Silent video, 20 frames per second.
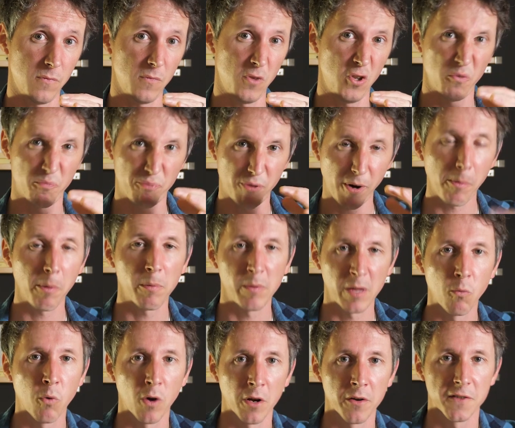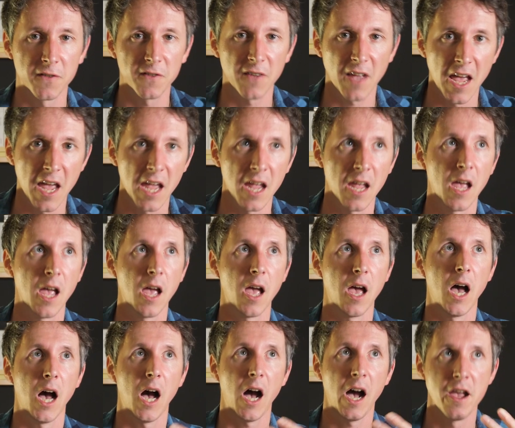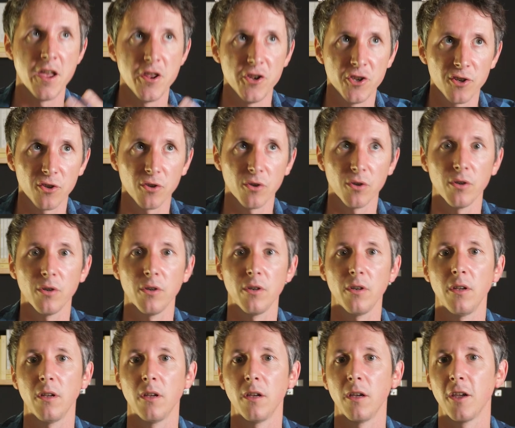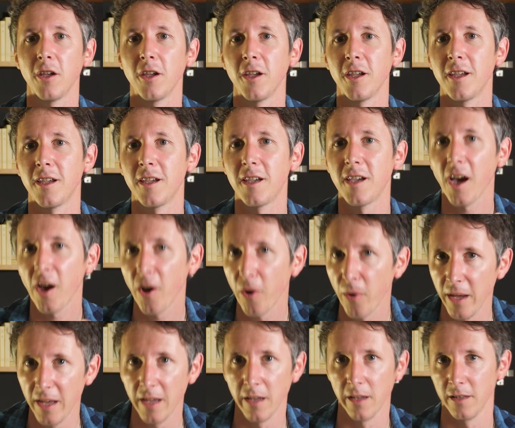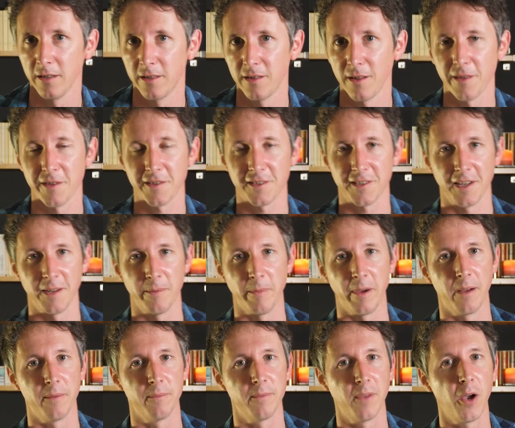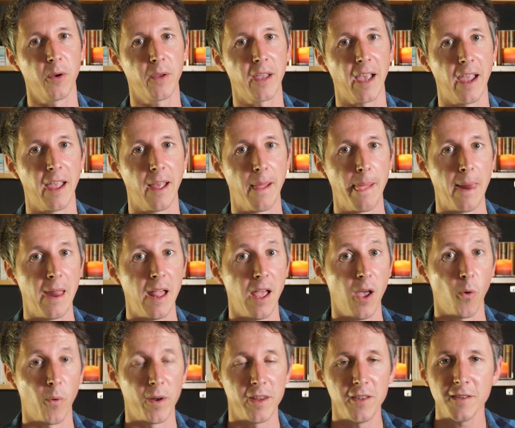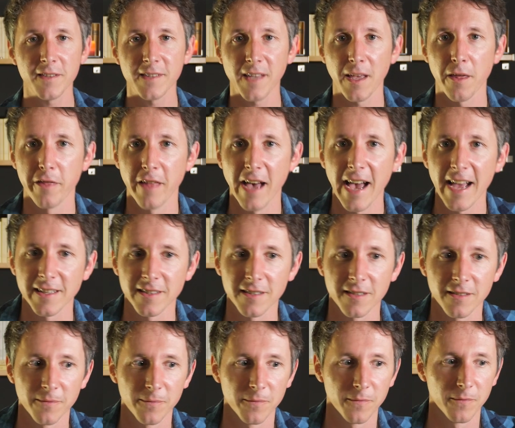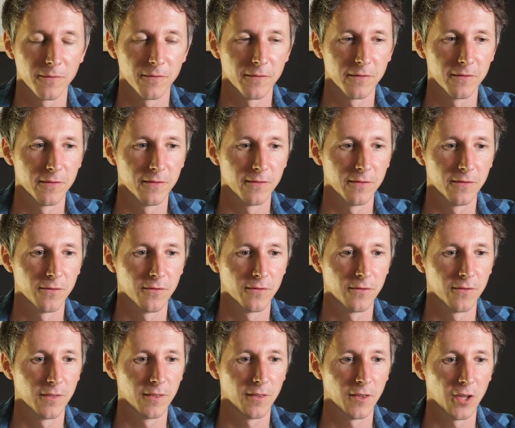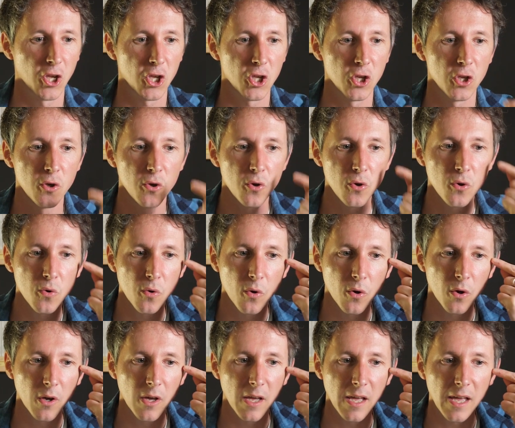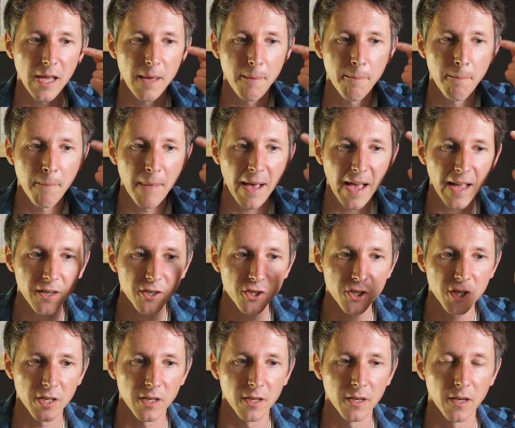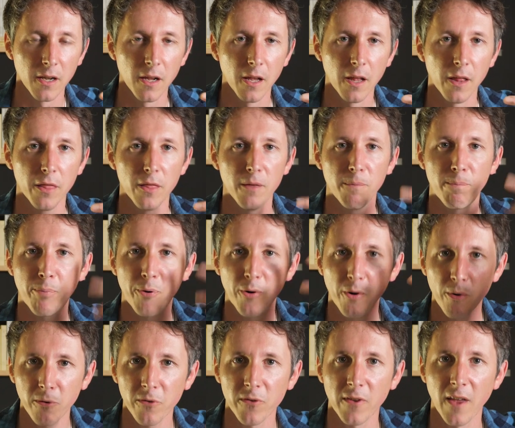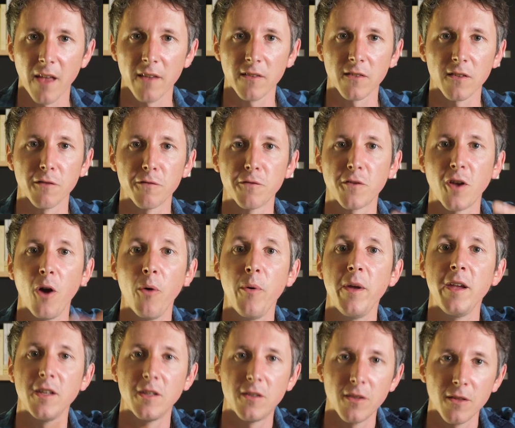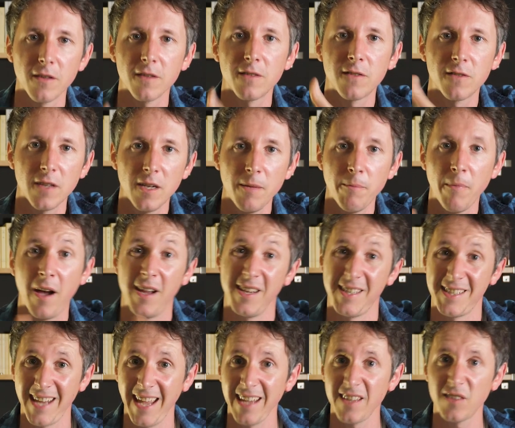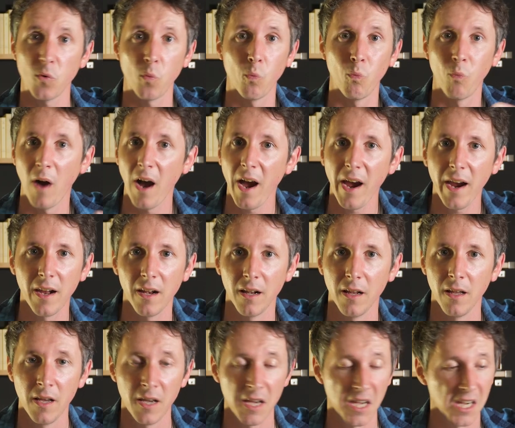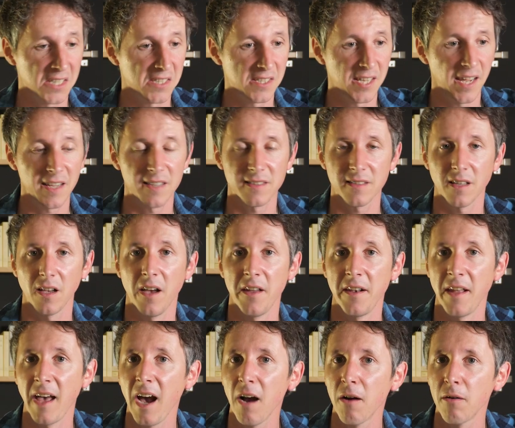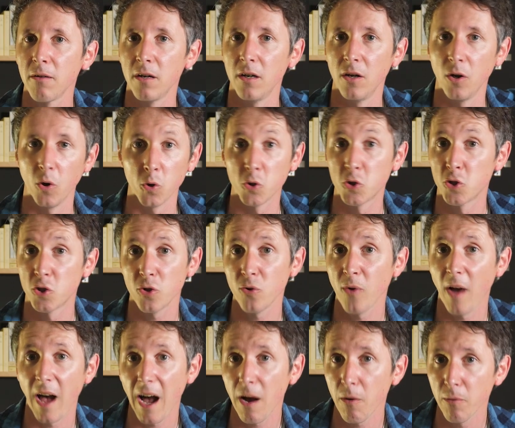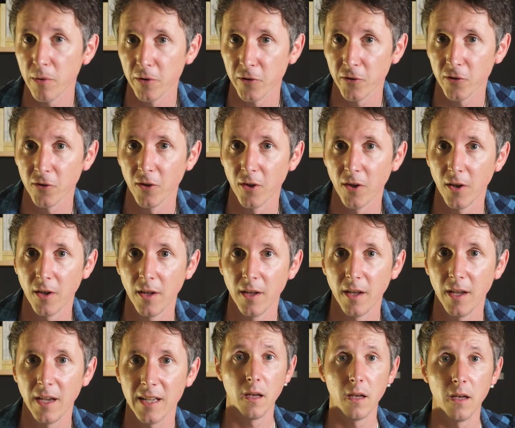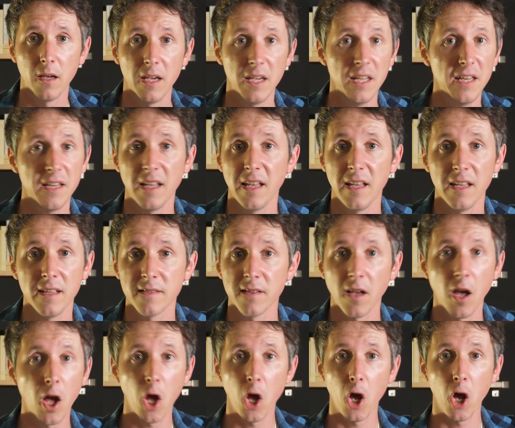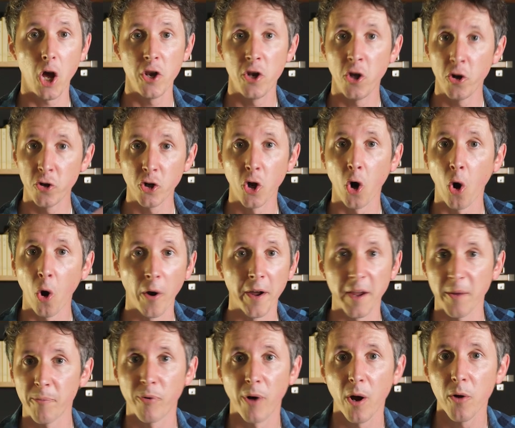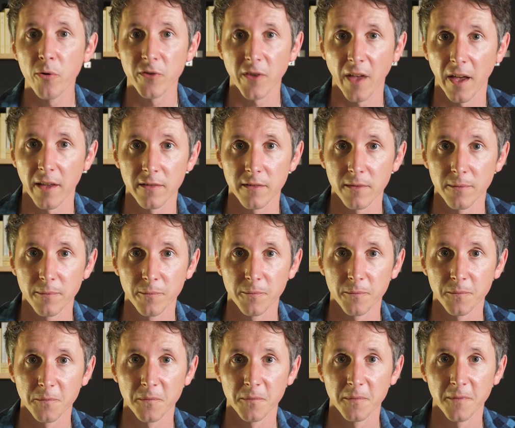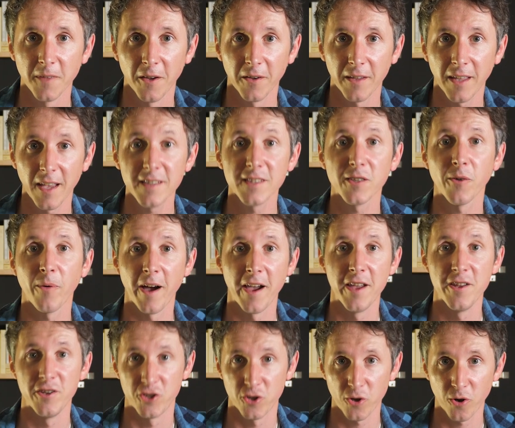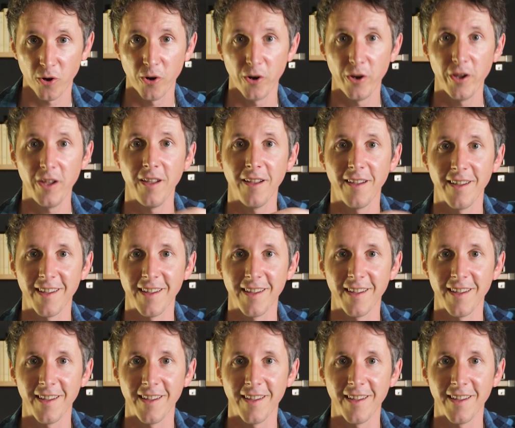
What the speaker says: You probably want to say, I enjoy going to the cinema. Okay, when you say that, you imagine the process of going to the cinema. It takes a while. It takes an hour or 2 hours. It is an ongoing process. Okay, so I enjoy